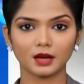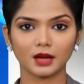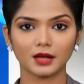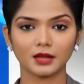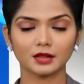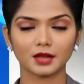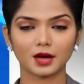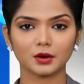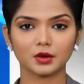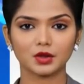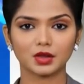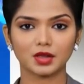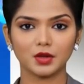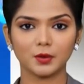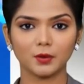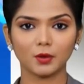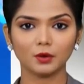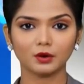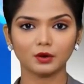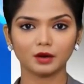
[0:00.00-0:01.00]
and
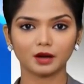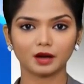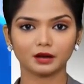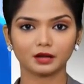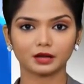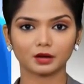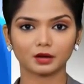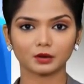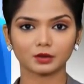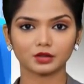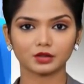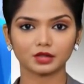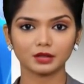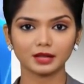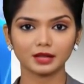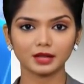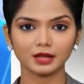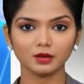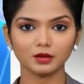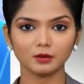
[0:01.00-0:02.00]
thousands more are in
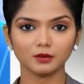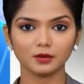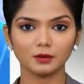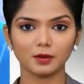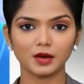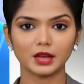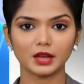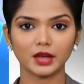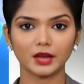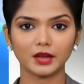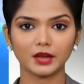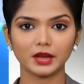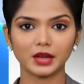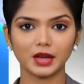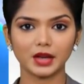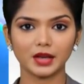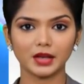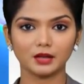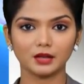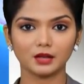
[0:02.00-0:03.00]
urgent need of humanitarian
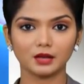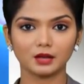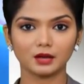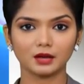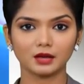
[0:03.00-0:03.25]
aid.